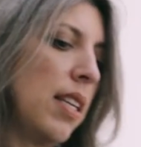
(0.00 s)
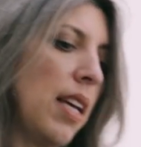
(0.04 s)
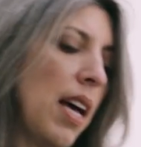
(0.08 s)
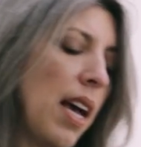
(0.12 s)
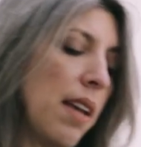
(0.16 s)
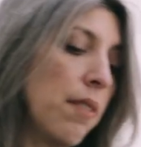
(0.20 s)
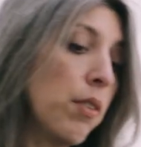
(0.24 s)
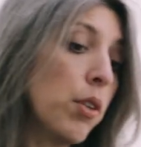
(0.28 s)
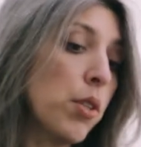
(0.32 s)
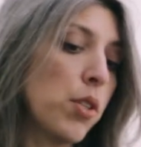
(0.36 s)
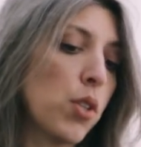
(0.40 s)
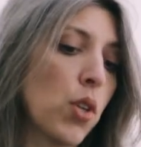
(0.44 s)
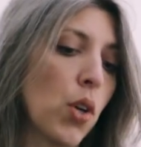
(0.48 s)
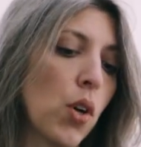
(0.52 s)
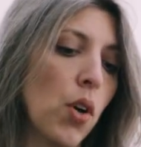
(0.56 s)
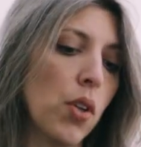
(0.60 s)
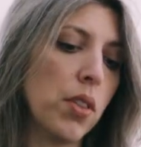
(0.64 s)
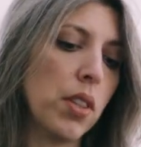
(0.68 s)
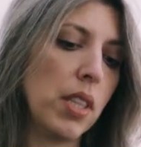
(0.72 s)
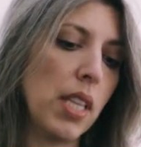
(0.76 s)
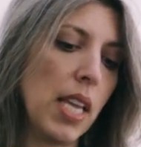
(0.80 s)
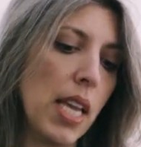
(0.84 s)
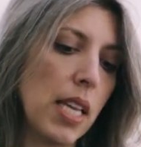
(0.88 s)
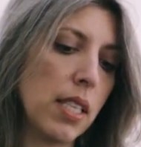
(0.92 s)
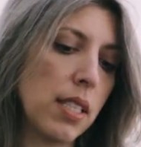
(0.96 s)
I've also
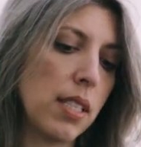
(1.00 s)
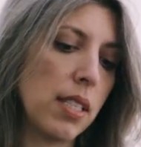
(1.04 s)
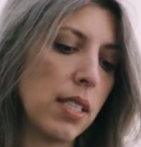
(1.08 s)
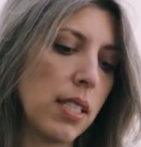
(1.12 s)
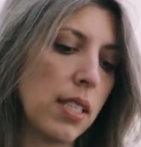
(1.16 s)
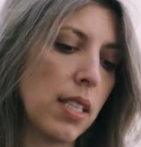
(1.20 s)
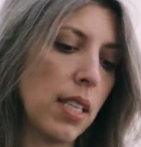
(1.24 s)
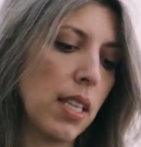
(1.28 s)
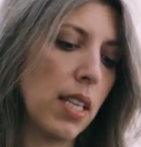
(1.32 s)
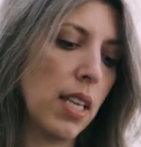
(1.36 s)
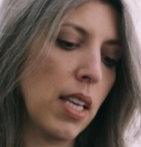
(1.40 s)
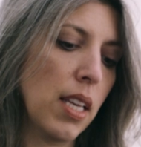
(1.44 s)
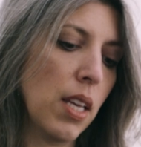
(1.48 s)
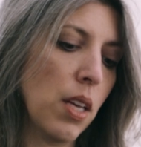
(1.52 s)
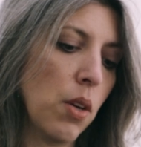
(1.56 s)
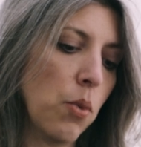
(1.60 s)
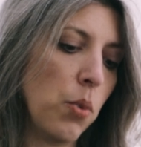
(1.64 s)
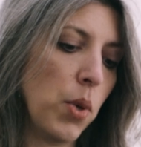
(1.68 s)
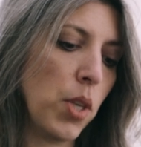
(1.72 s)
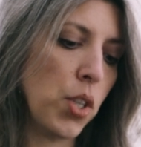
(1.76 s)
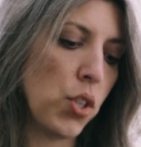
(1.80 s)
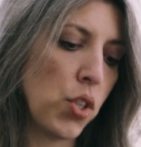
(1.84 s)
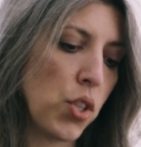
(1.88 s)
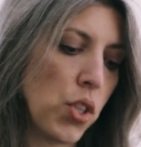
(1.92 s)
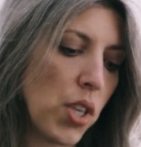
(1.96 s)
got this,
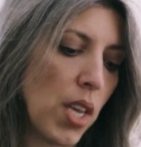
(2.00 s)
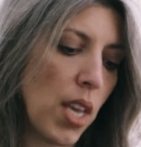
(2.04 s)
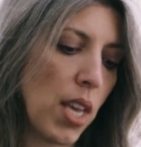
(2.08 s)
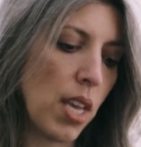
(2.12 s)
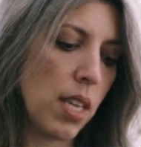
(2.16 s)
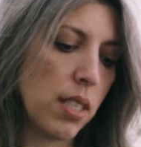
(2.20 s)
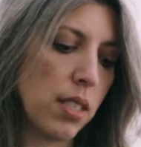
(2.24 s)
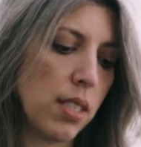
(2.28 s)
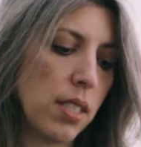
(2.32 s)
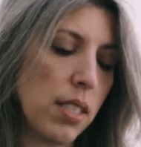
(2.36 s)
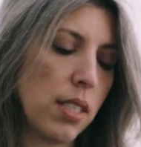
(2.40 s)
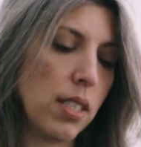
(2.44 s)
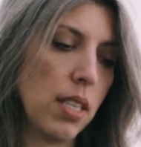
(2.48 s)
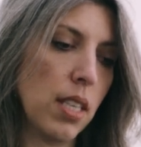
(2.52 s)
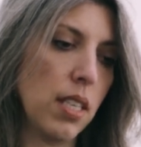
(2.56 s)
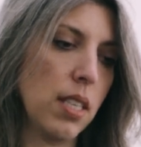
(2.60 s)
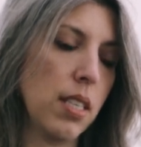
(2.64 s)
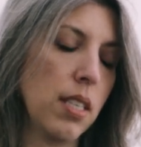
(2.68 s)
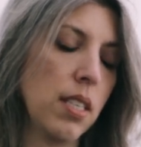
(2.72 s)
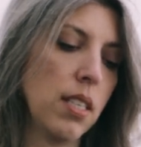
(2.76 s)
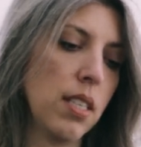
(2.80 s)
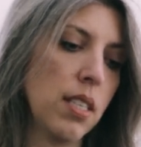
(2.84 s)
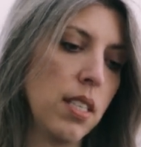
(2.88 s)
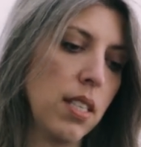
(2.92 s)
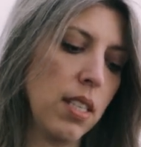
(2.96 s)
which is
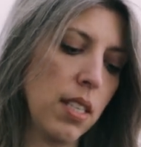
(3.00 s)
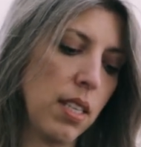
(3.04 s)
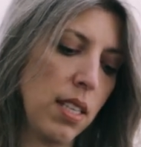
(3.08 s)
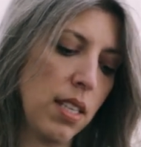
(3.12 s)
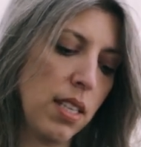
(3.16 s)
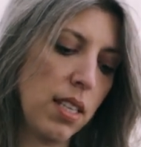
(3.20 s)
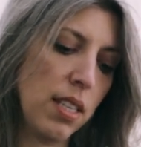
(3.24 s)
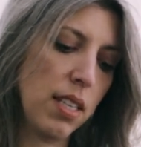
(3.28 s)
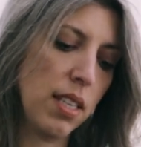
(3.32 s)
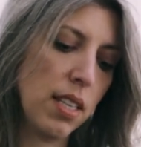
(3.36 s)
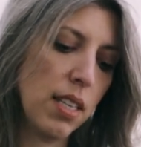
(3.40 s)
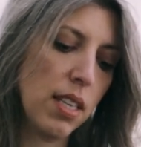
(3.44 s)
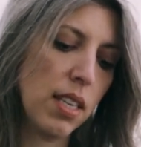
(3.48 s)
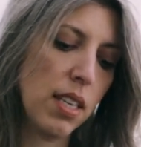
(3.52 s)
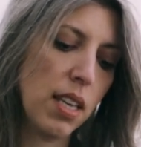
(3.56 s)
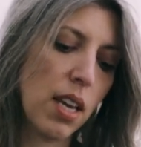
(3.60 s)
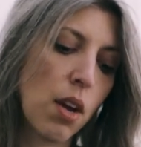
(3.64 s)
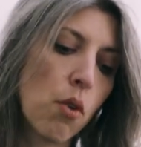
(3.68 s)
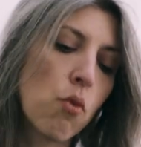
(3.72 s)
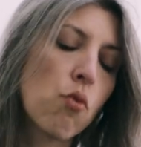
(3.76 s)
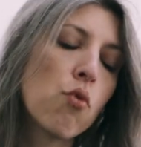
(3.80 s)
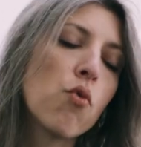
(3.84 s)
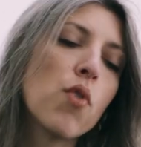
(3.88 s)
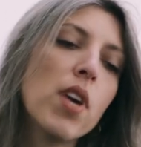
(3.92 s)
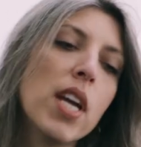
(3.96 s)

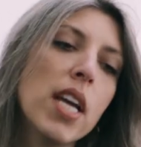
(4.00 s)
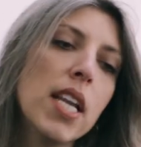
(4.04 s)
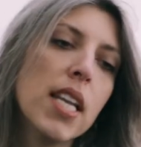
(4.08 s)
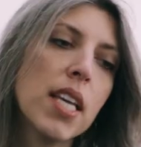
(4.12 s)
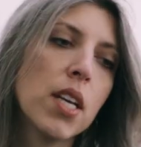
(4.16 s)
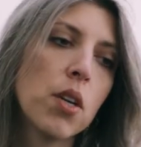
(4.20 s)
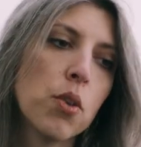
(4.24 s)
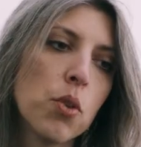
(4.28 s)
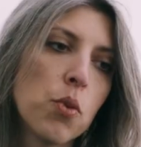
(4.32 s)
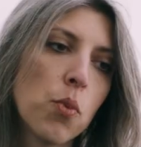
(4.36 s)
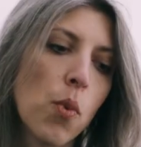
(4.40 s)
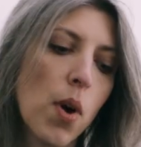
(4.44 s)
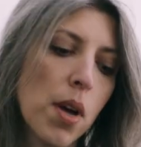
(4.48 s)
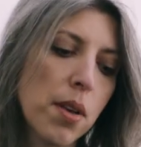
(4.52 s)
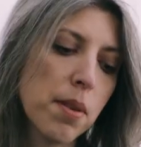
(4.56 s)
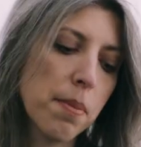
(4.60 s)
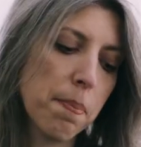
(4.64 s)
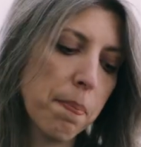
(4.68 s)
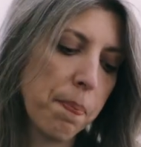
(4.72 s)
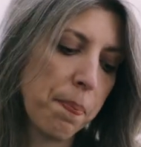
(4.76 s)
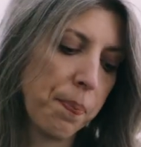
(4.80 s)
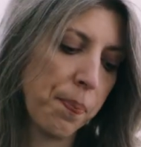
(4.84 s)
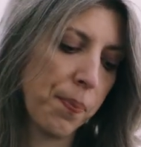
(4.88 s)
a really good one,